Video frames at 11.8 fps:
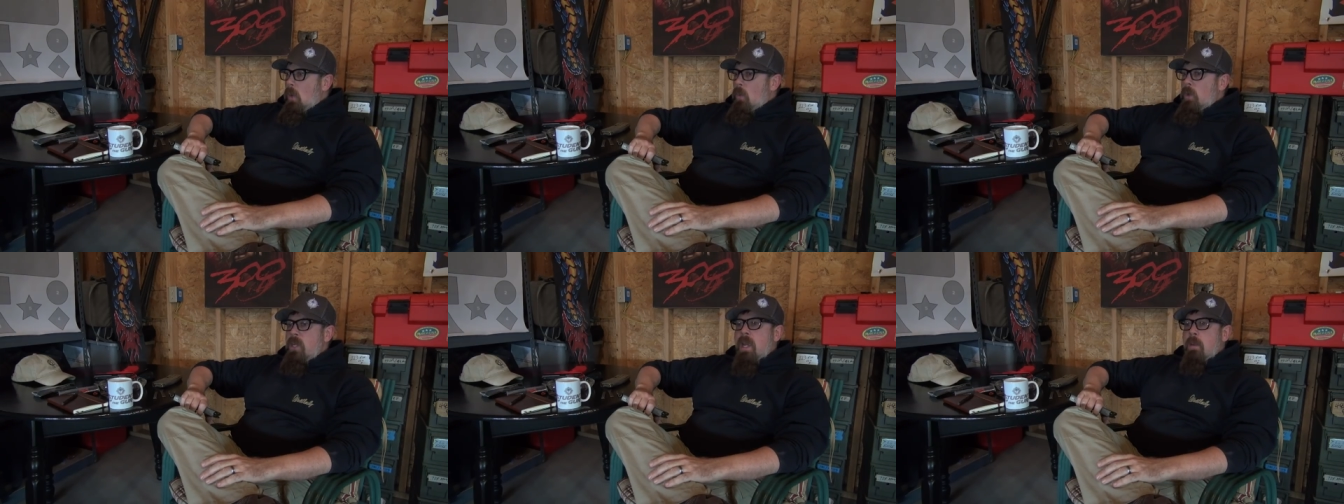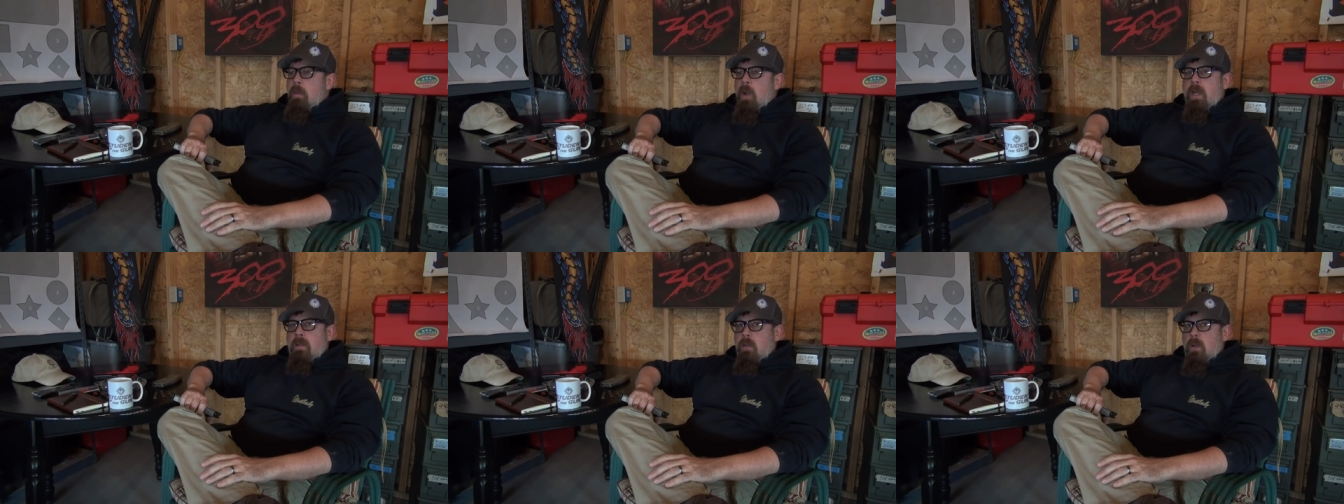We take a
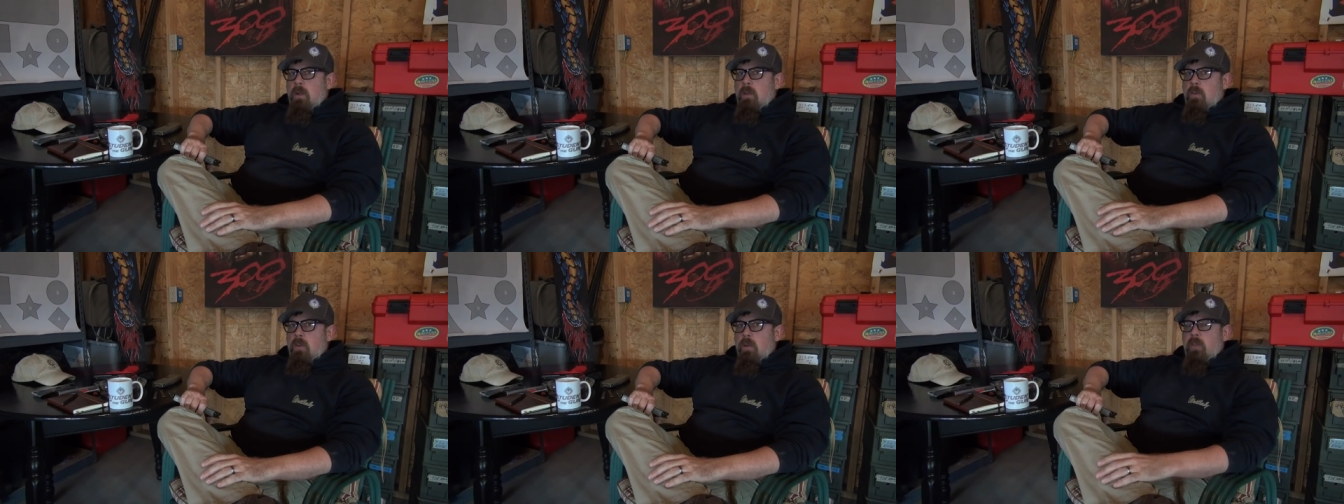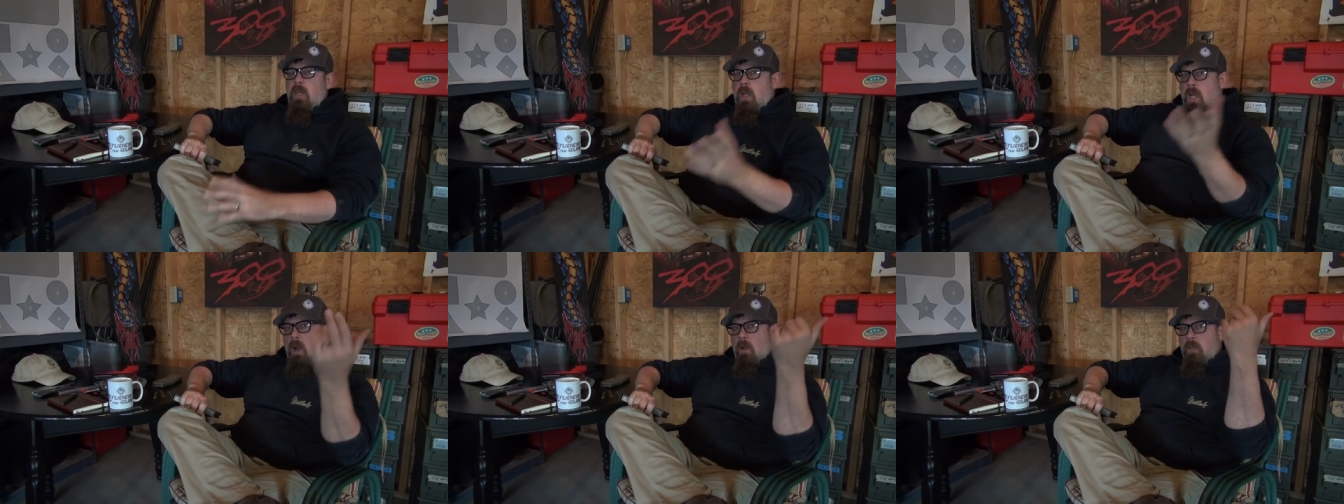break during the drills and
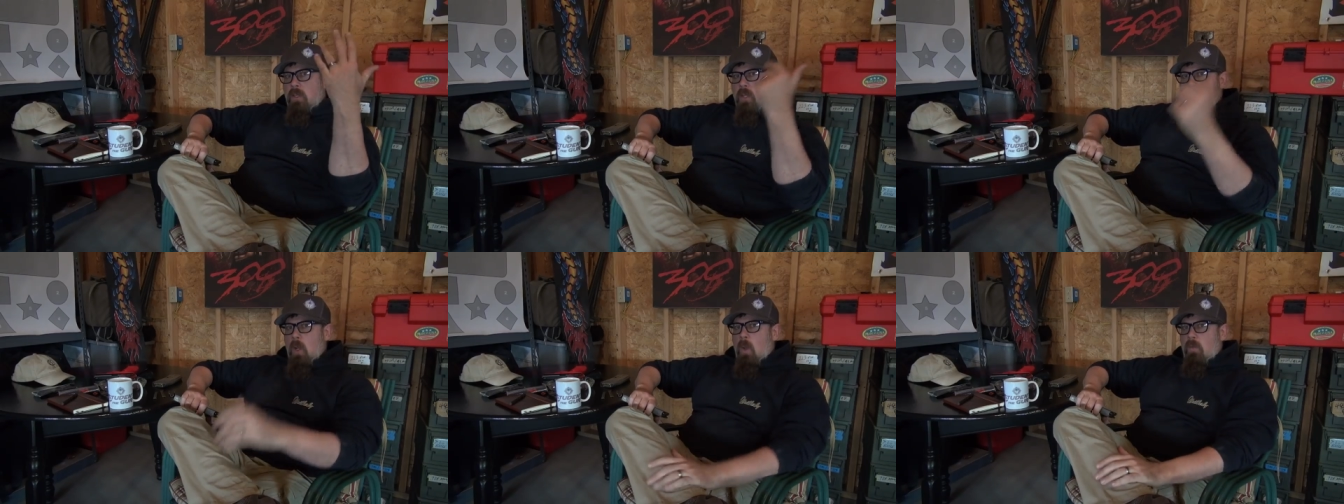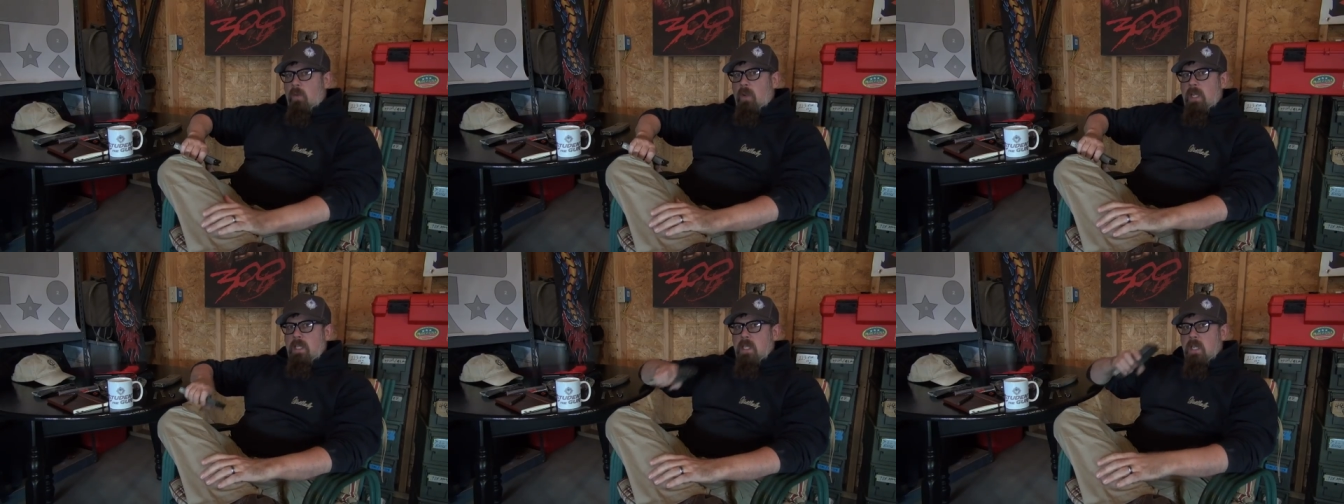he calls us all over
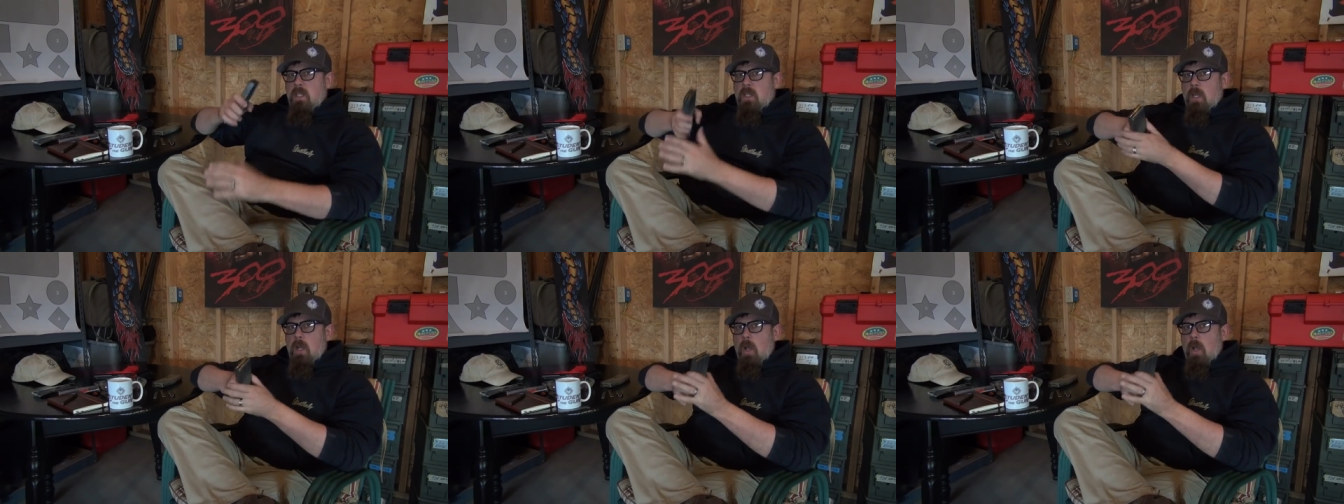and he says,